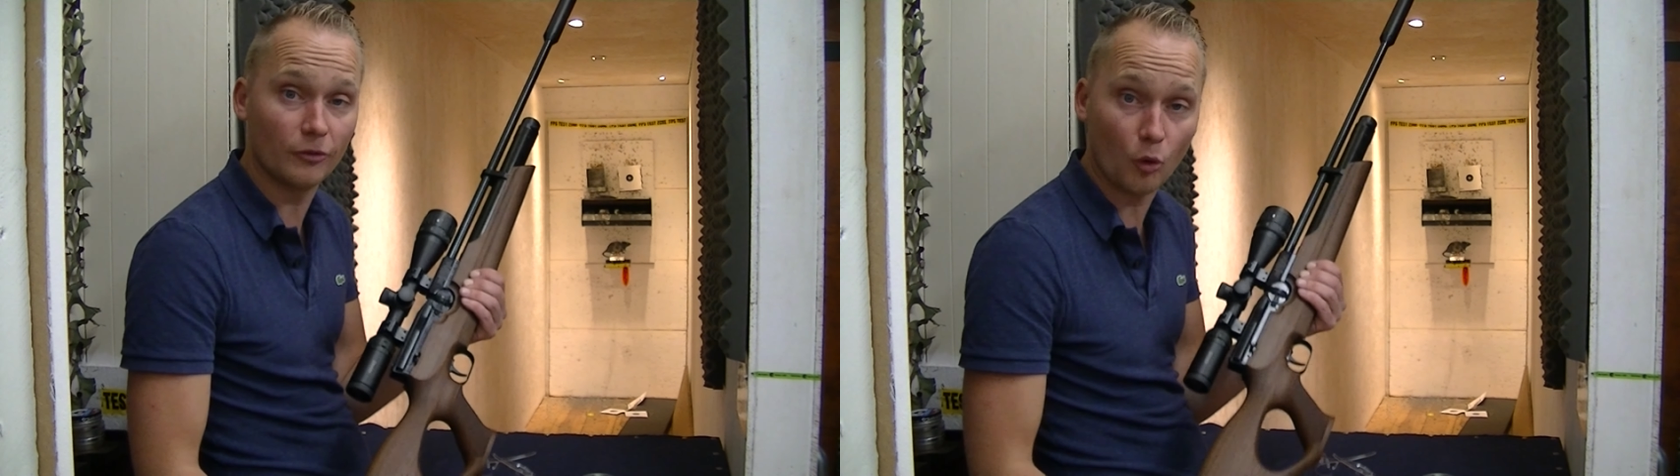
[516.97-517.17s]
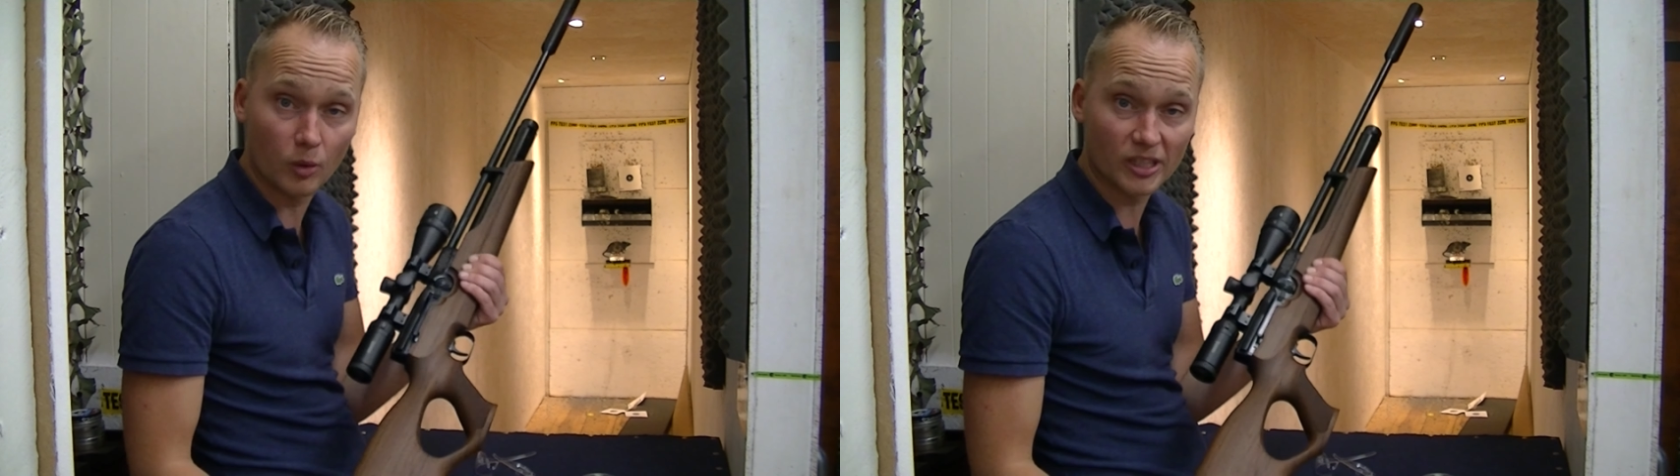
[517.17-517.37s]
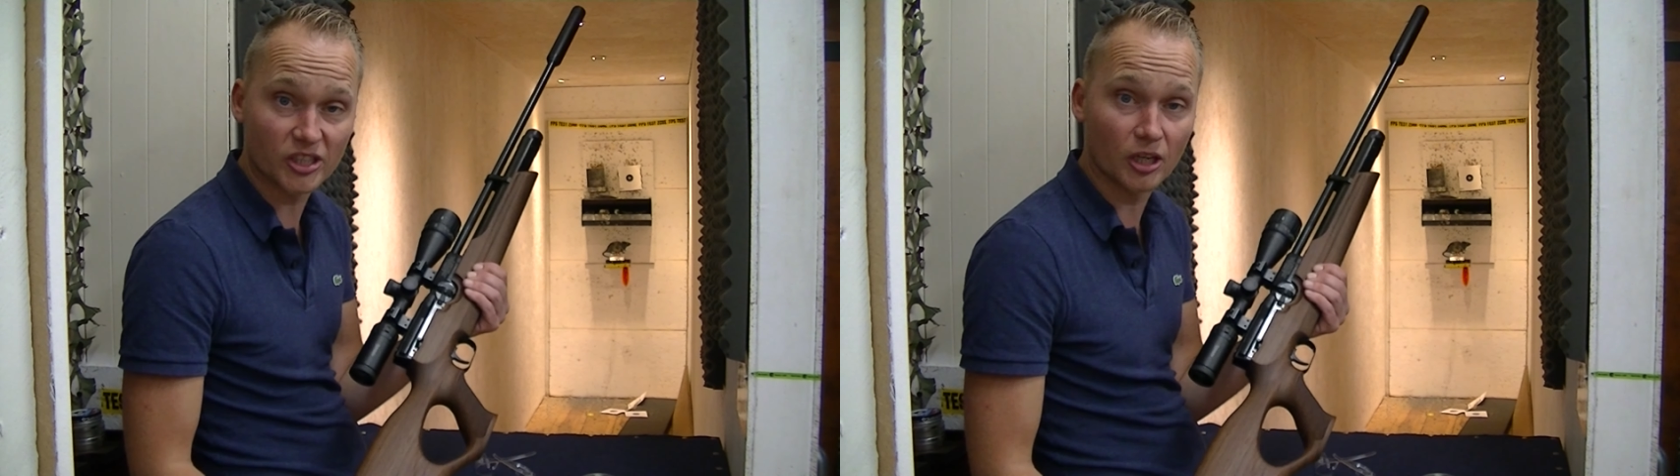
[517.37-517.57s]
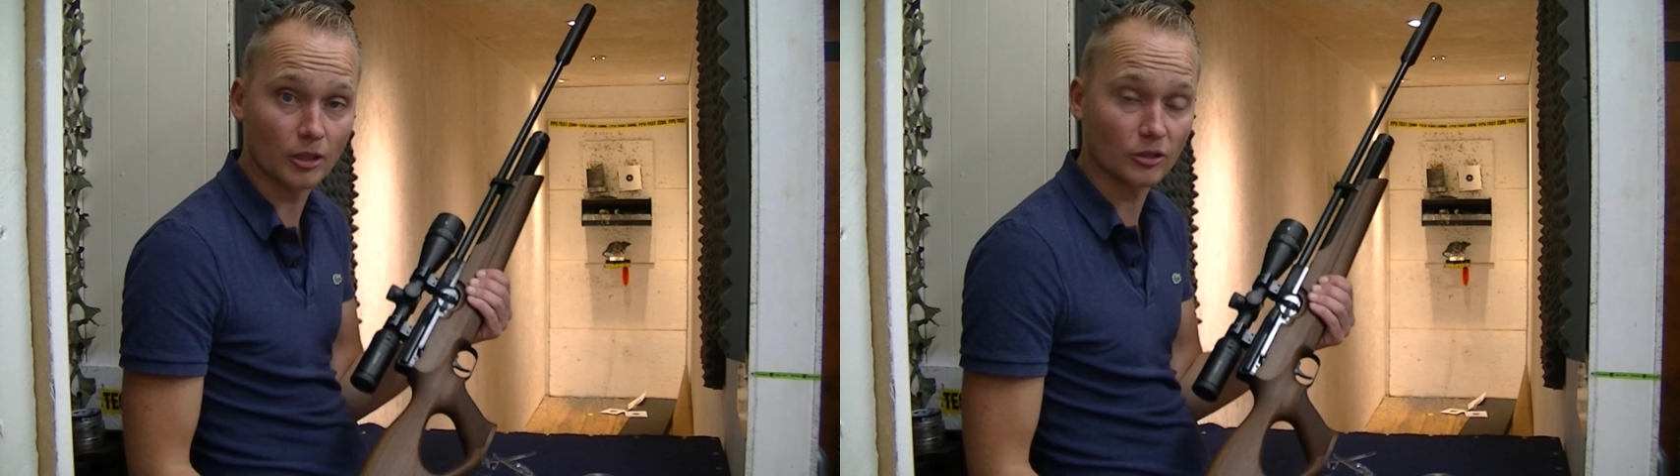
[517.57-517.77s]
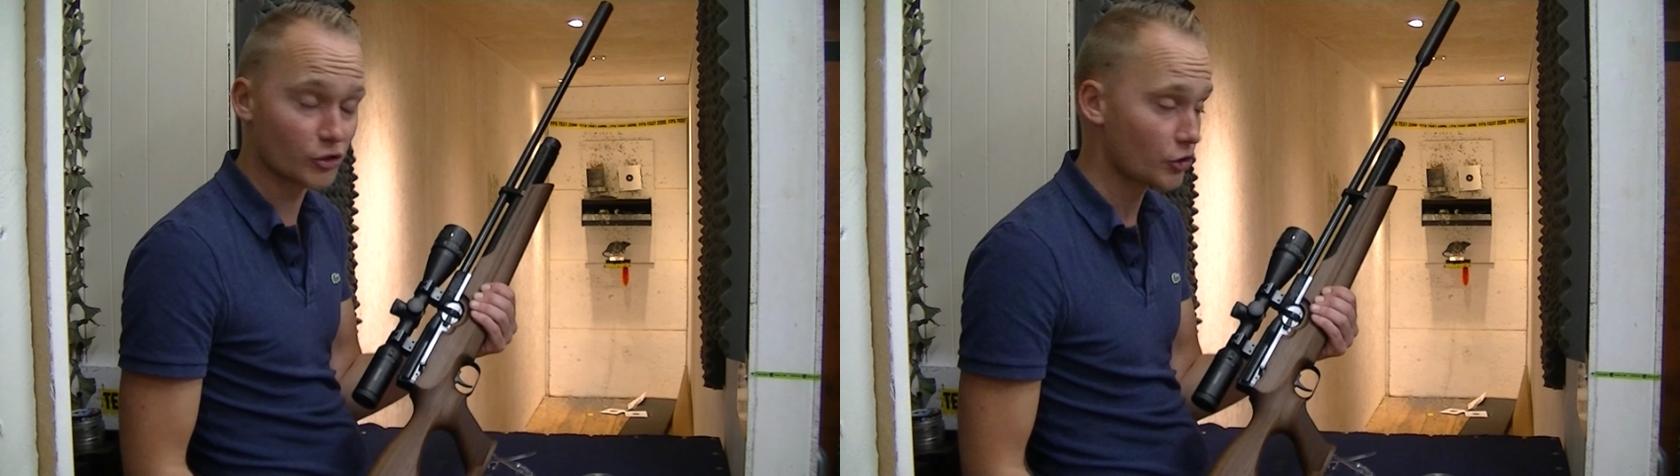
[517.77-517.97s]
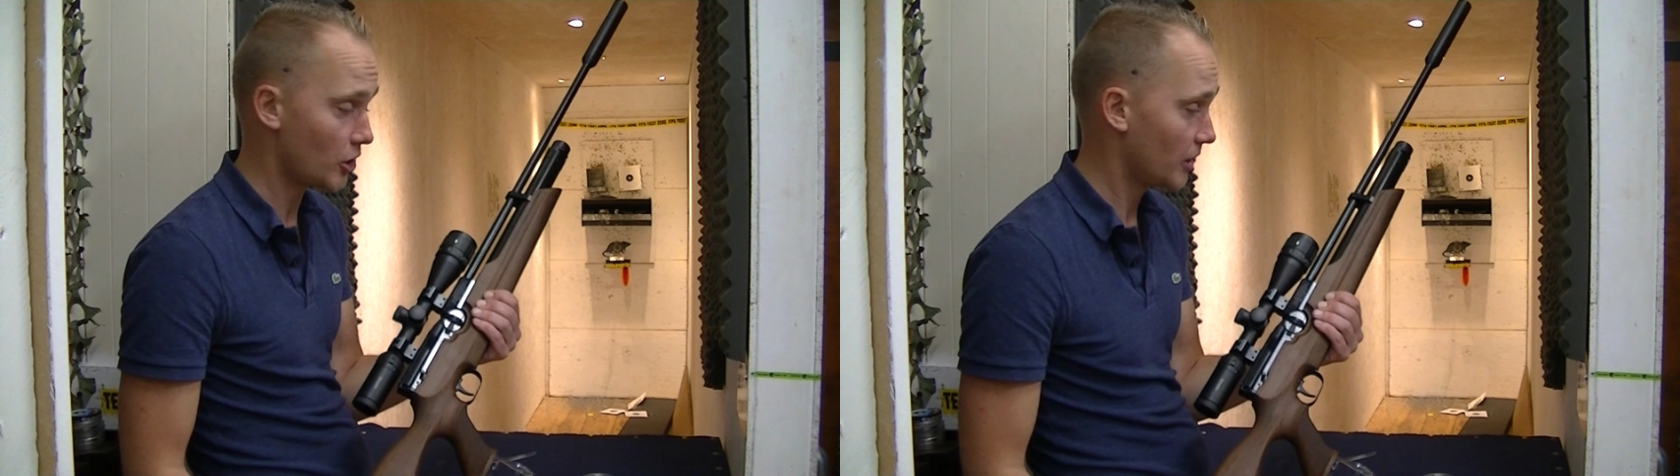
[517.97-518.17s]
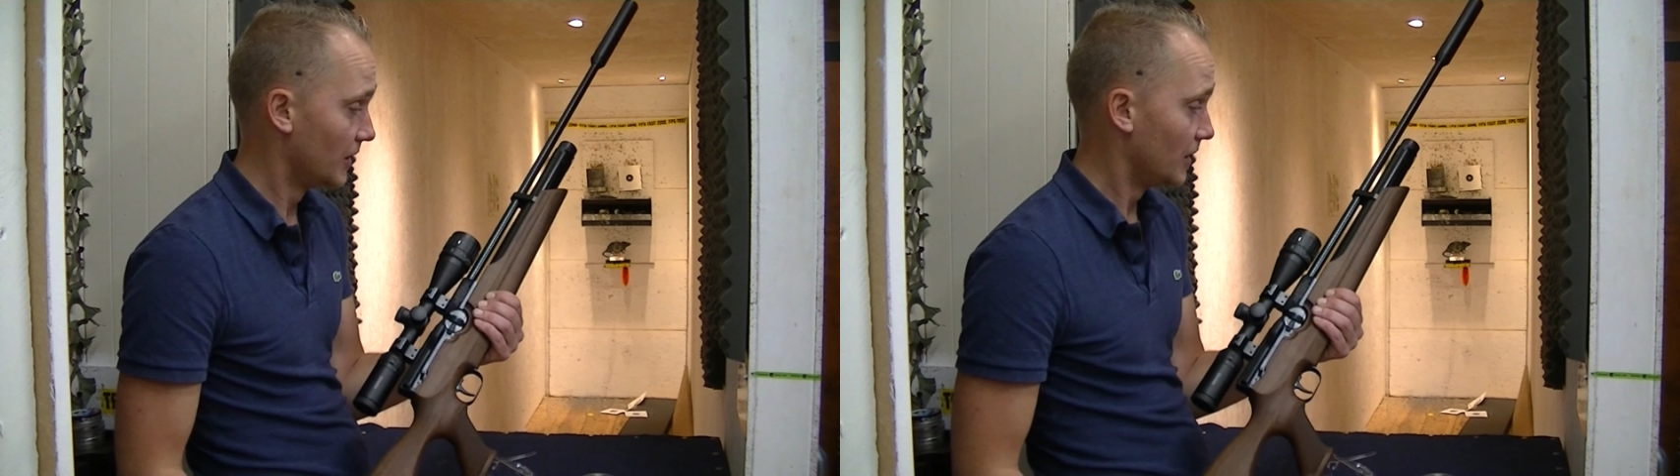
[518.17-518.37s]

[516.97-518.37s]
always got on stock.